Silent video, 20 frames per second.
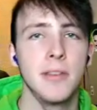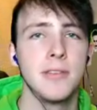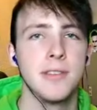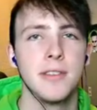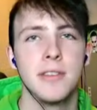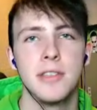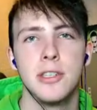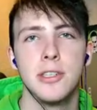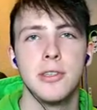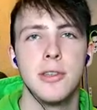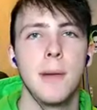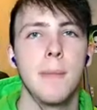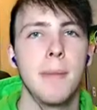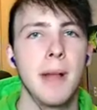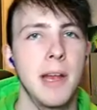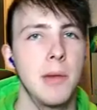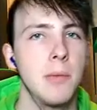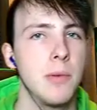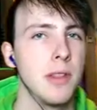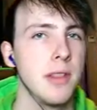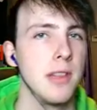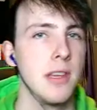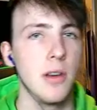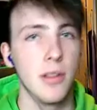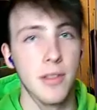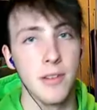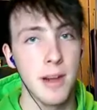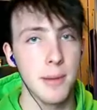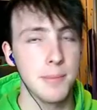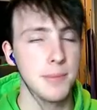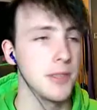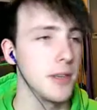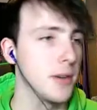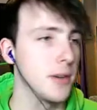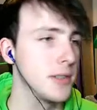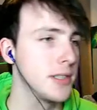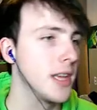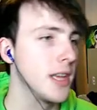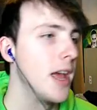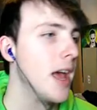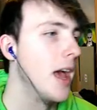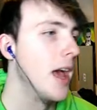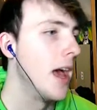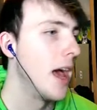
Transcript: Those are the two that I played with the other episodes.